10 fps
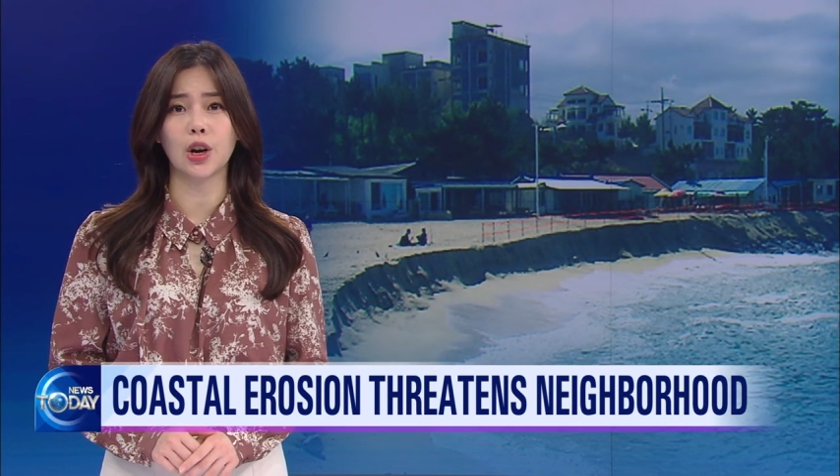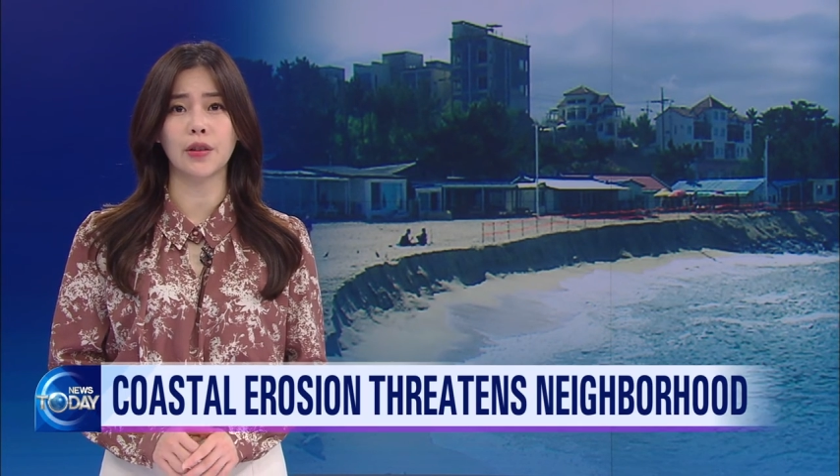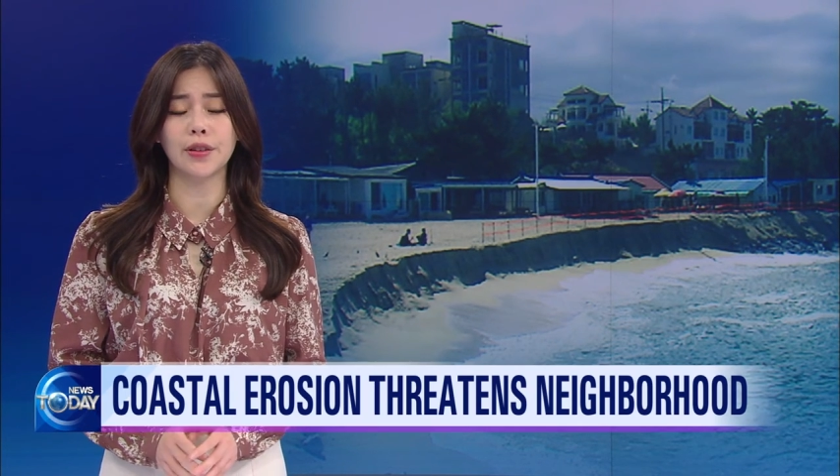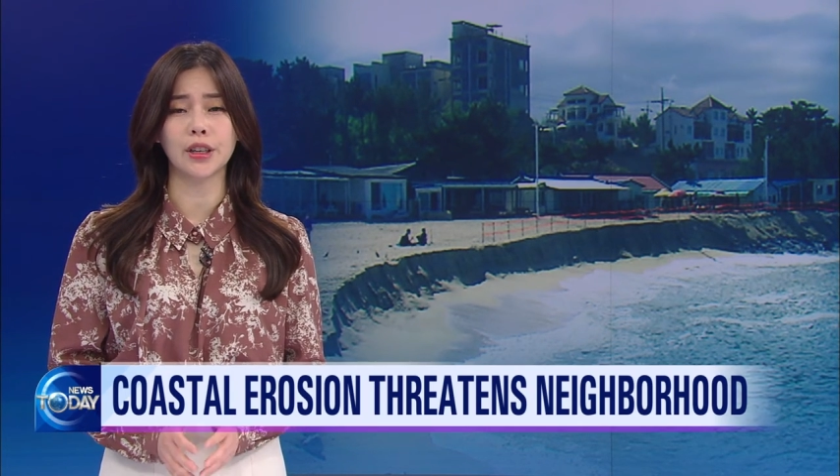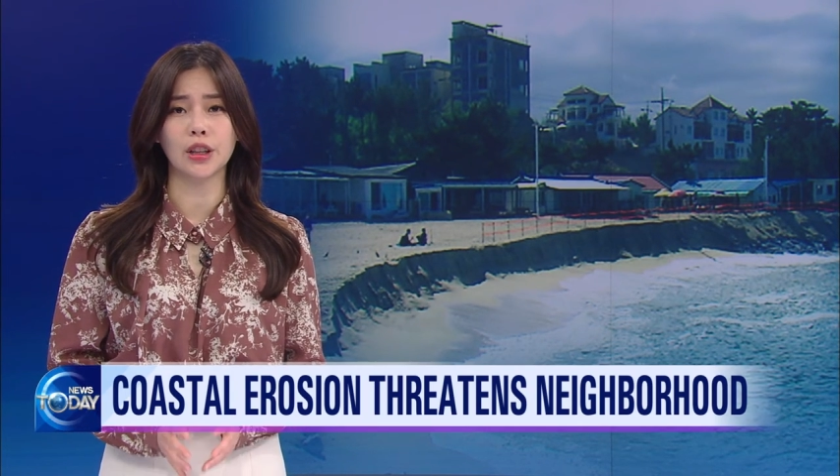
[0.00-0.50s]

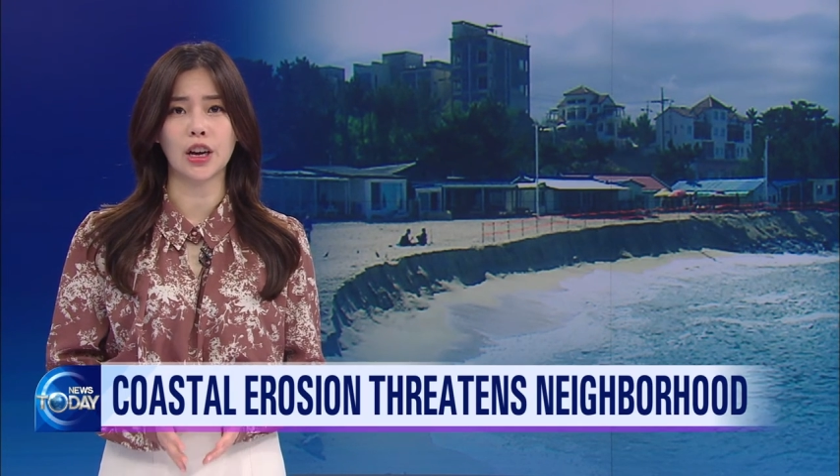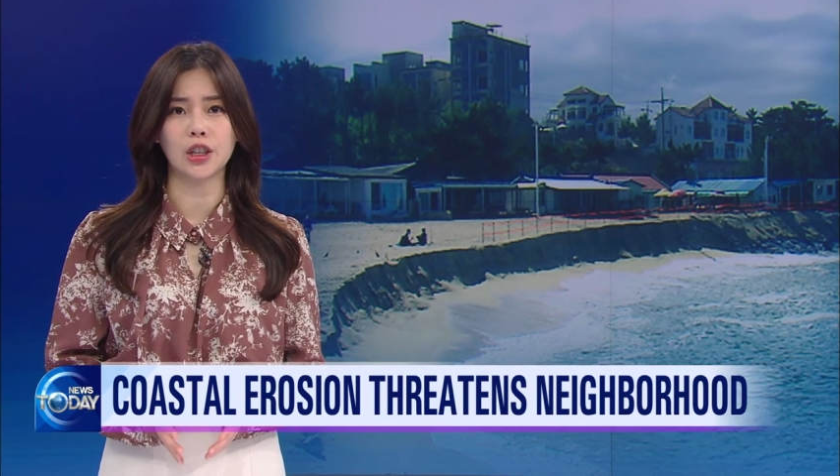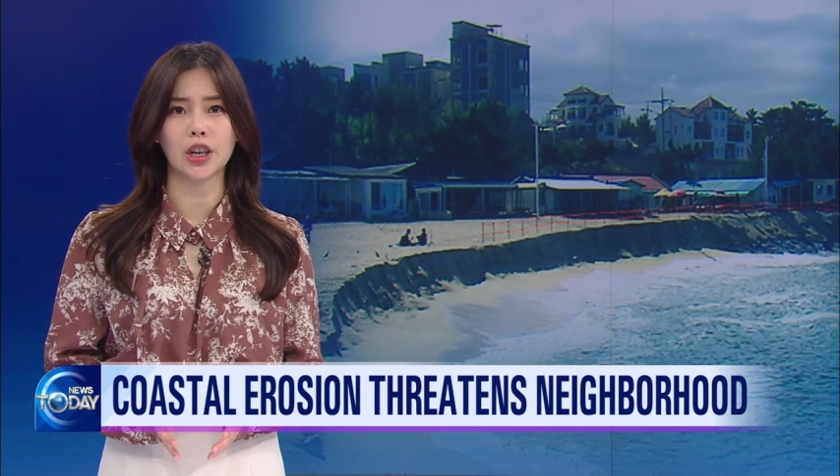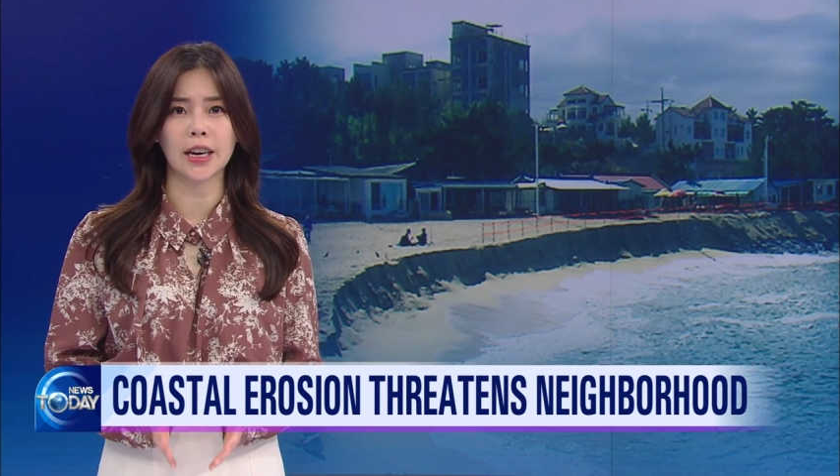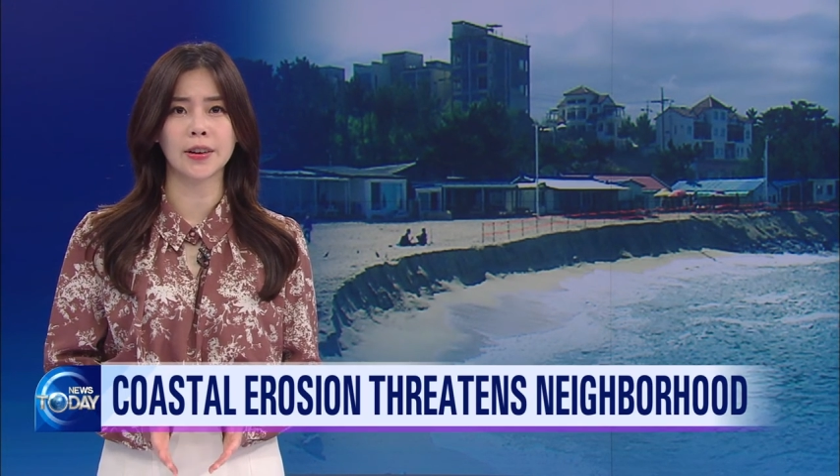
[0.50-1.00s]
over a
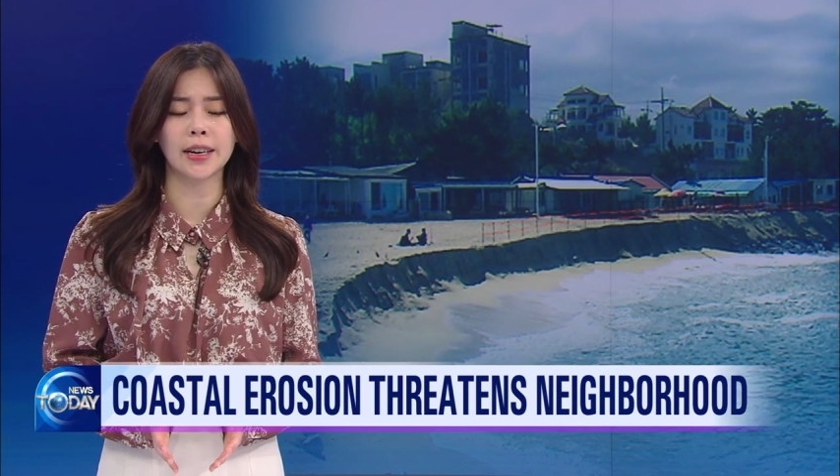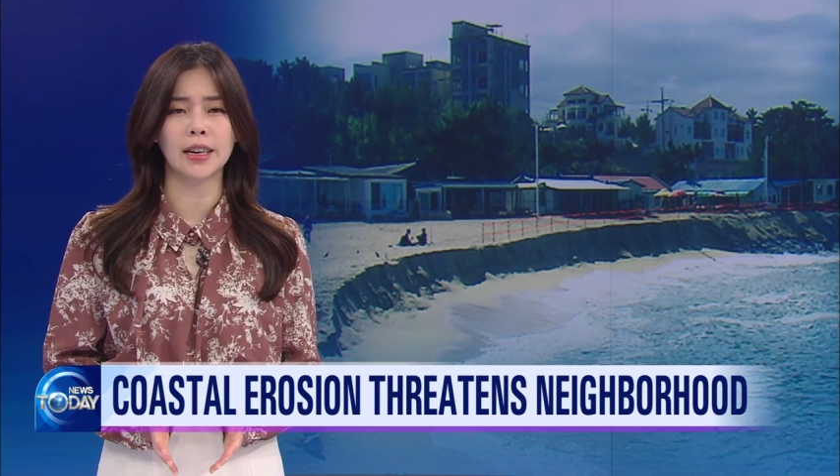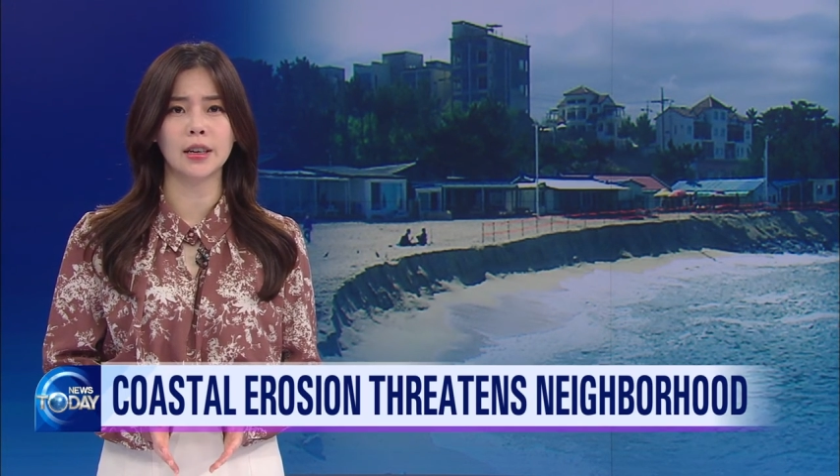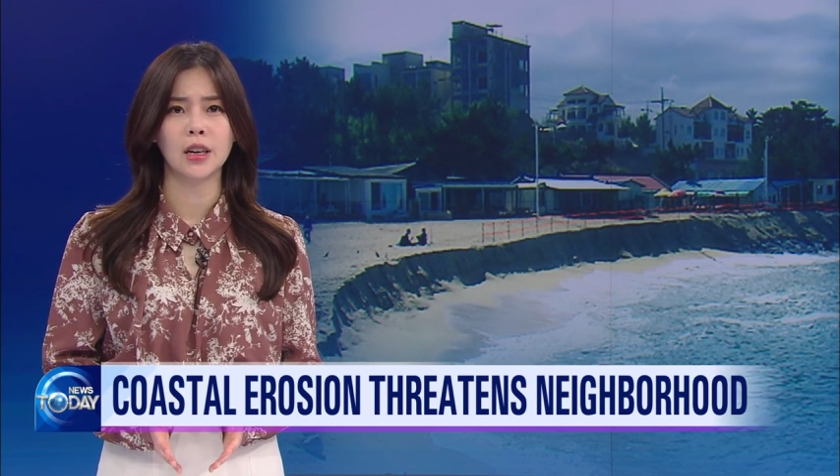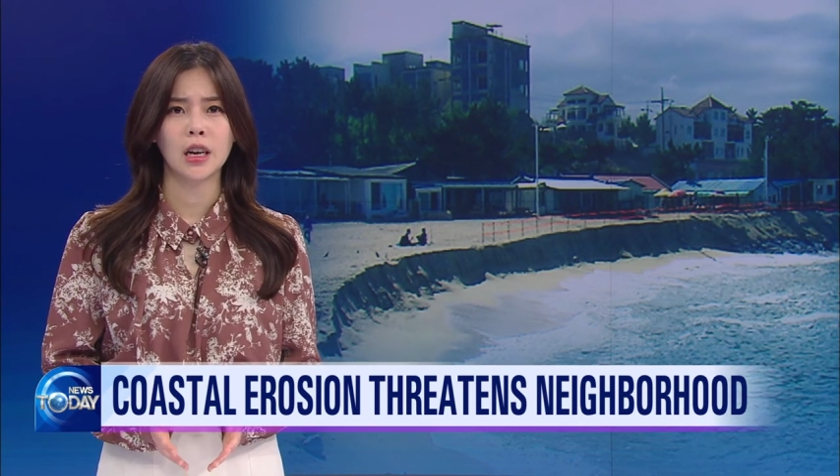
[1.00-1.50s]
large
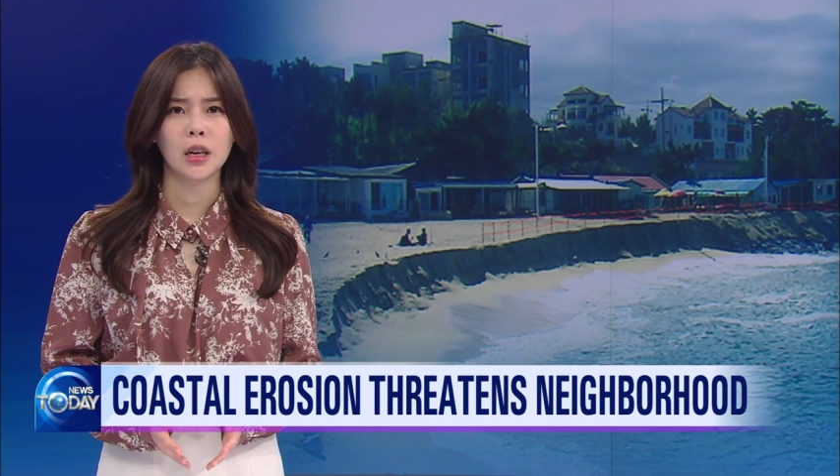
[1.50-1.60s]
area,